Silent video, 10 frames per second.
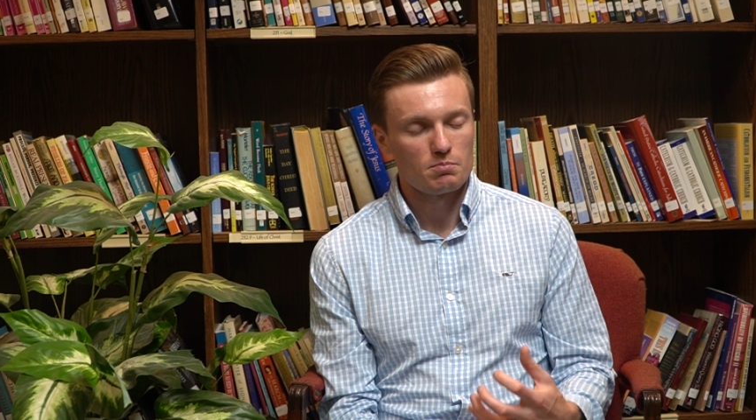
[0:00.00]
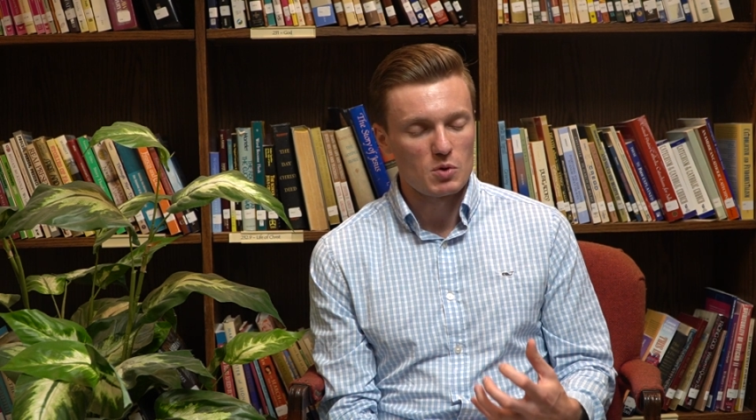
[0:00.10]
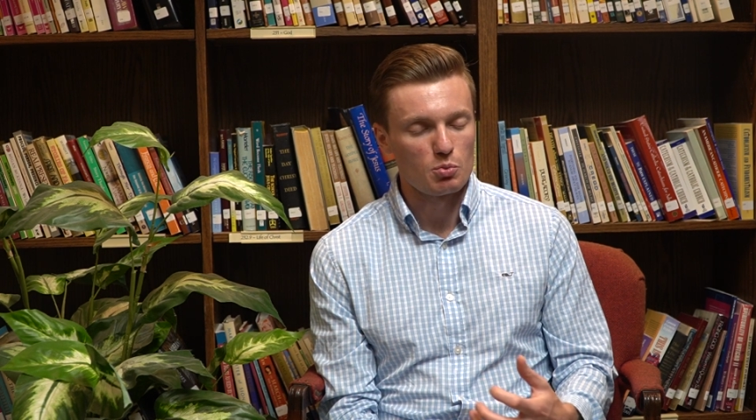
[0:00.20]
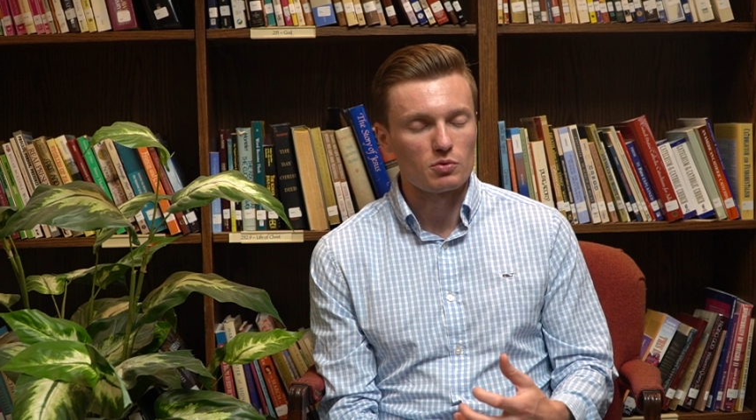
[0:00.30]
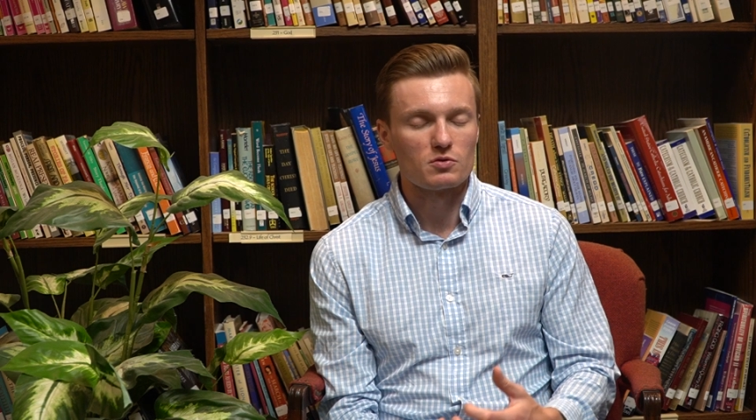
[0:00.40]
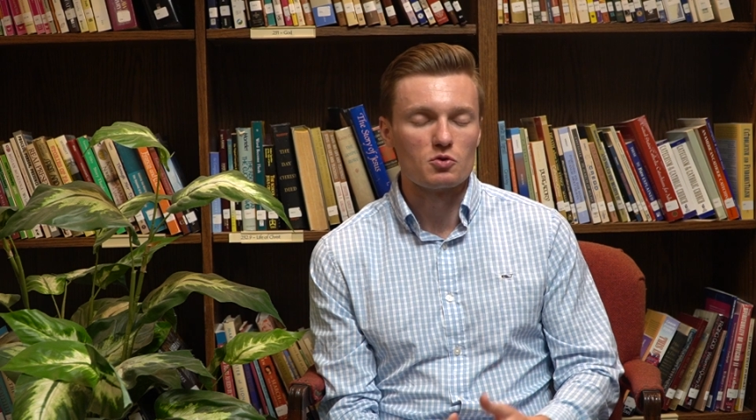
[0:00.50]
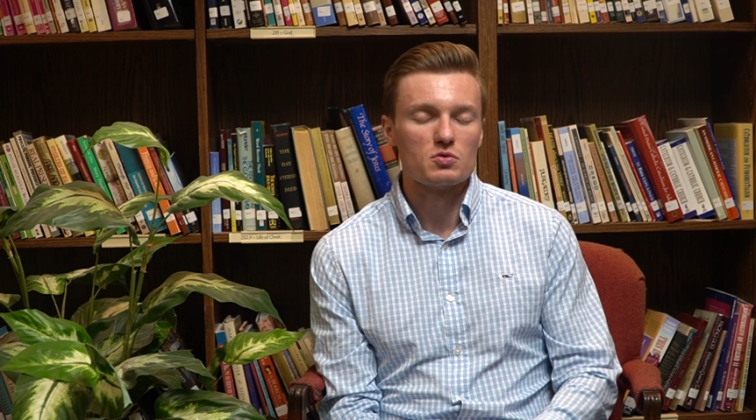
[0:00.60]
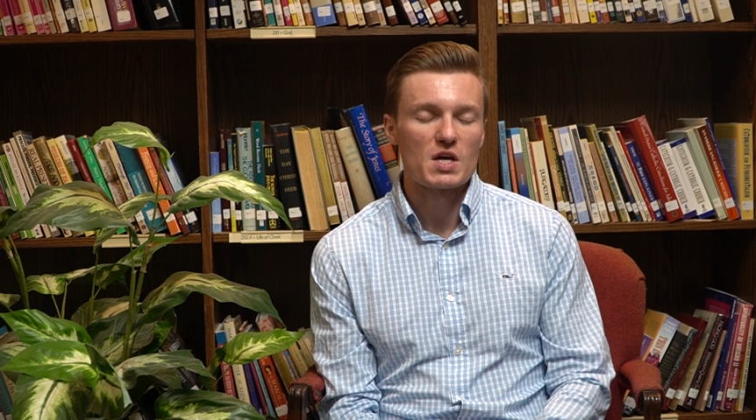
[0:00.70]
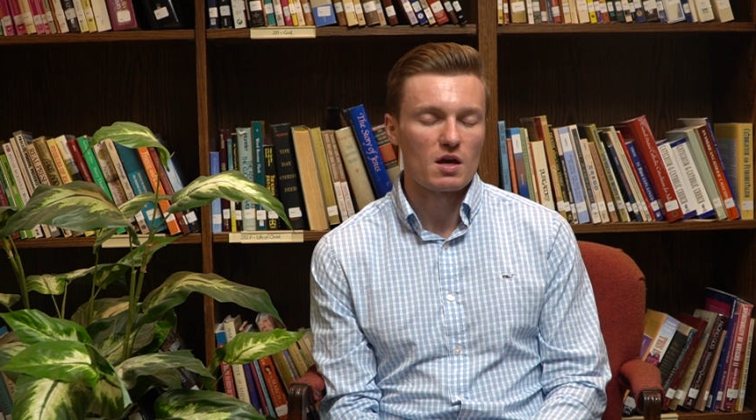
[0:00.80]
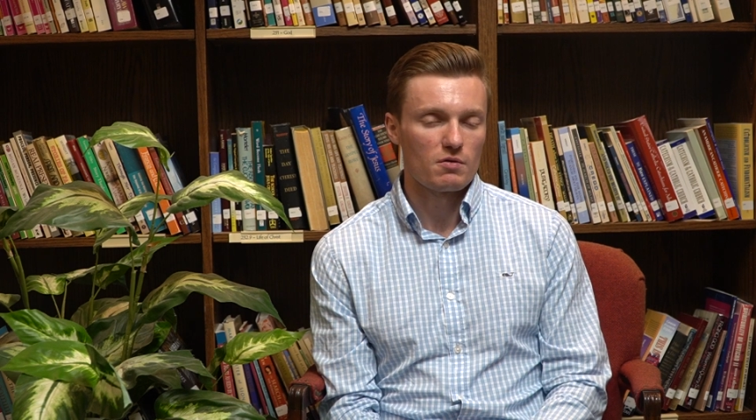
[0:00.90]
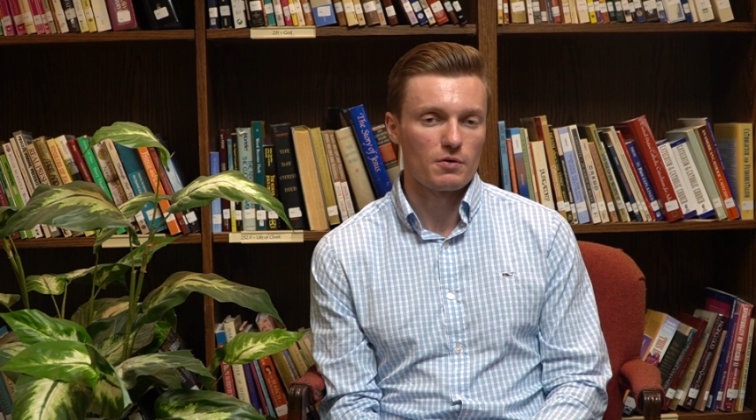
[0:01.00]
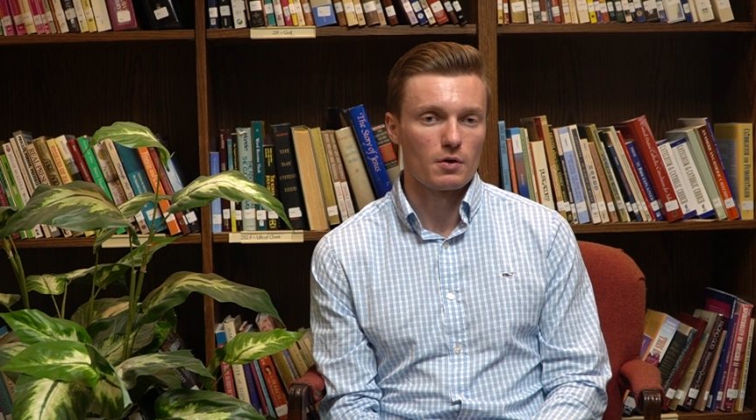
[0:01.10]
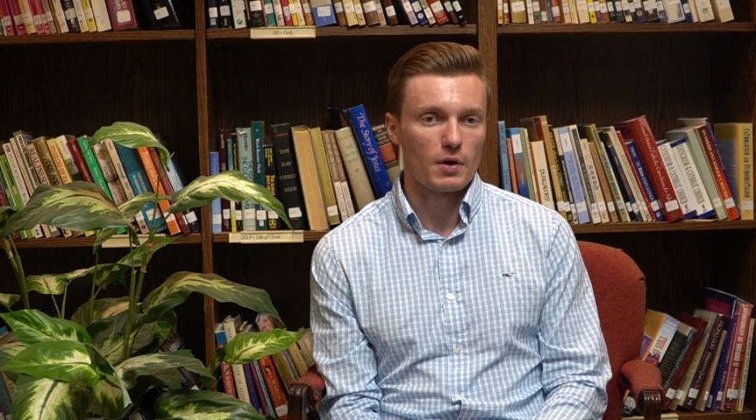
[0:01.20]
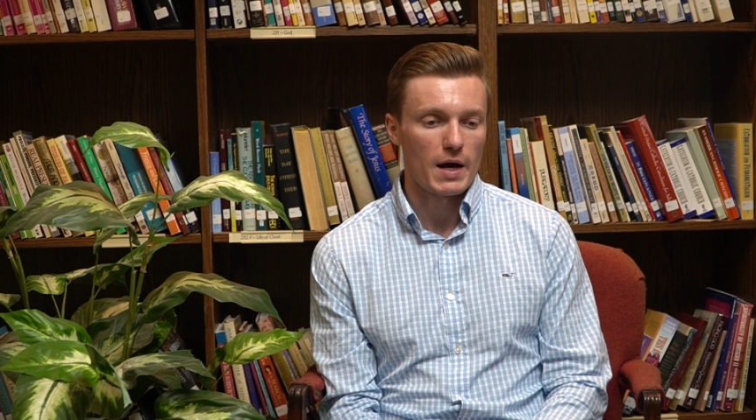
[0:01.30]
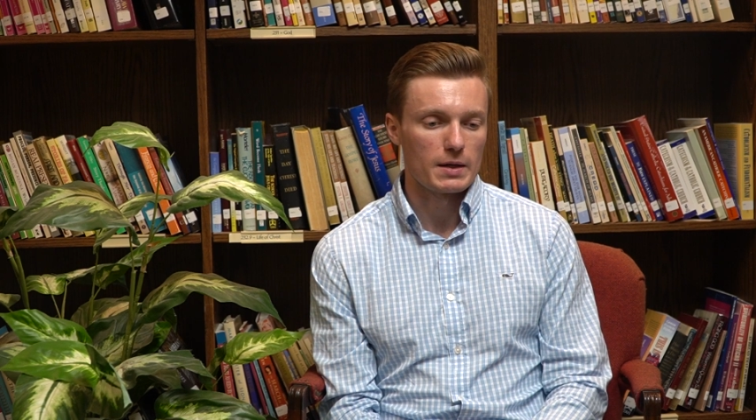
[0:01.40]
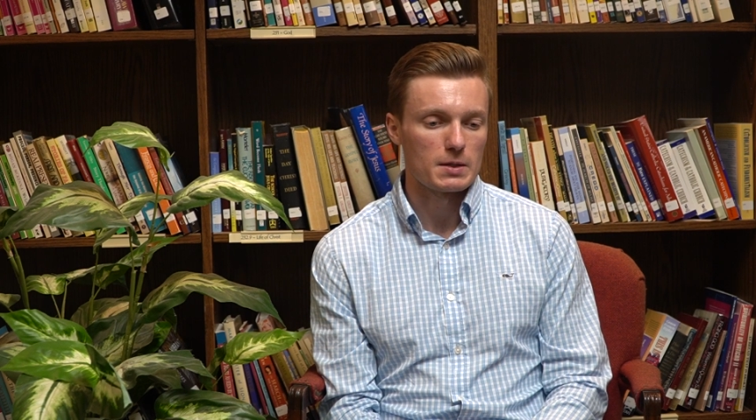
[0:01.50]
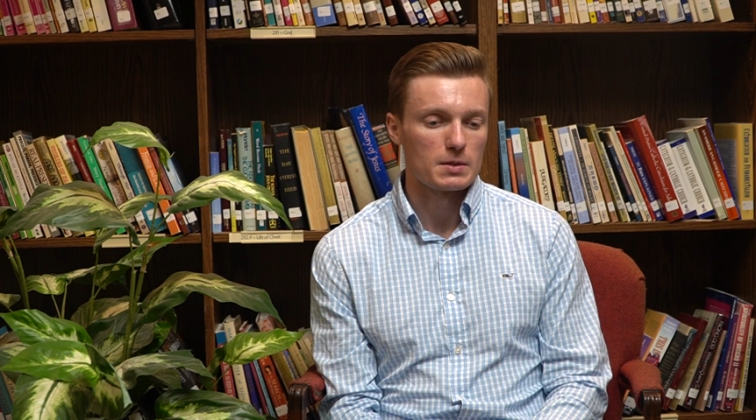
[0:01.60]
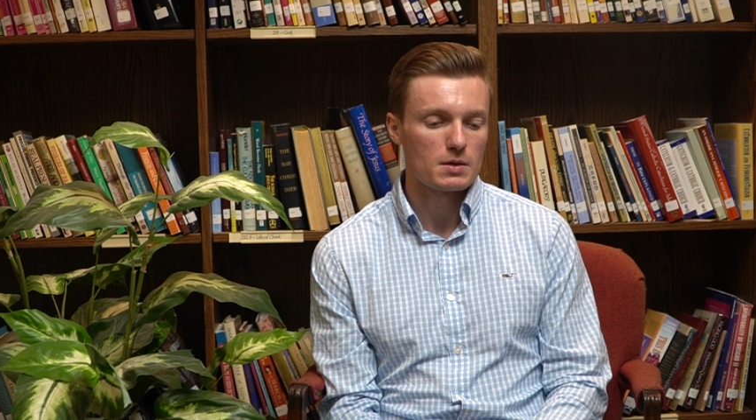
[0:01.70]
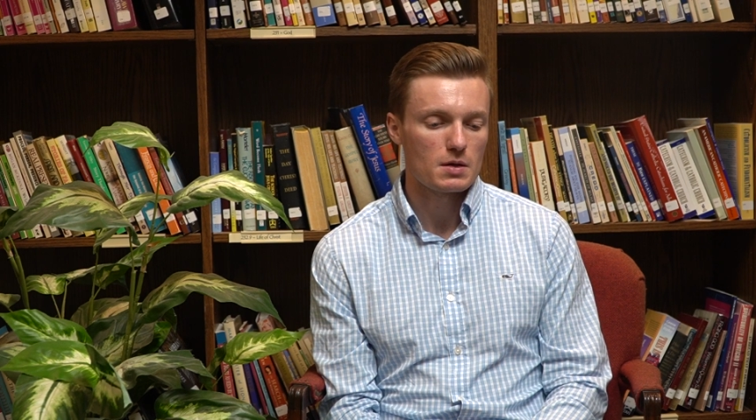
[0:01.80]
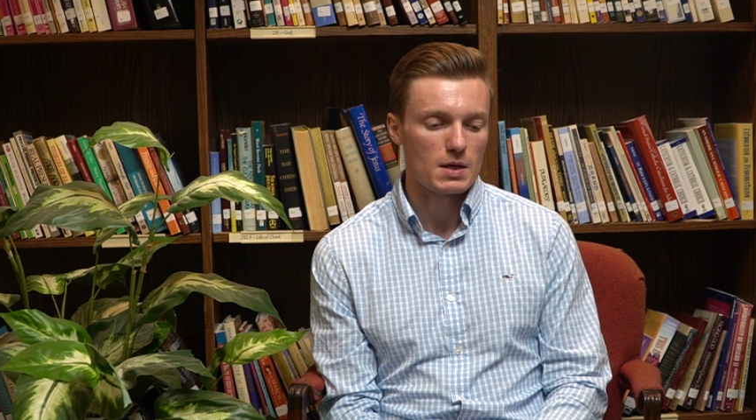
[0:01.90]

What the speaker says: people do take for granted.